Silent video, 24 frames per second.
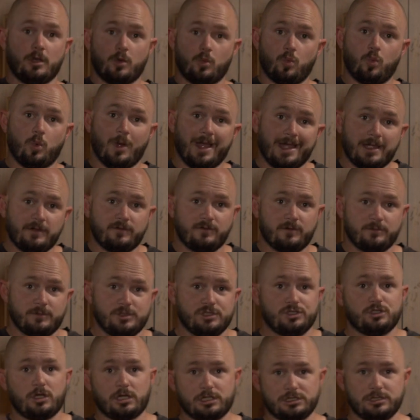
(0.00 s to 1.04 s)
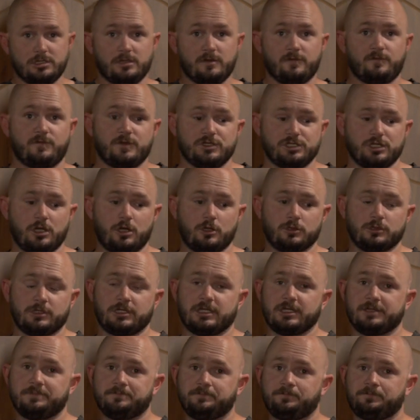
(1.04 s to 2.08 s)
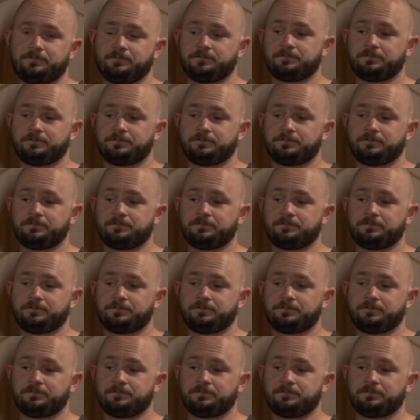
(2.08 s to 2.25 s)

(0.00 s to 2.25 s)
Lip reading: away from the structure that the fish are holding in.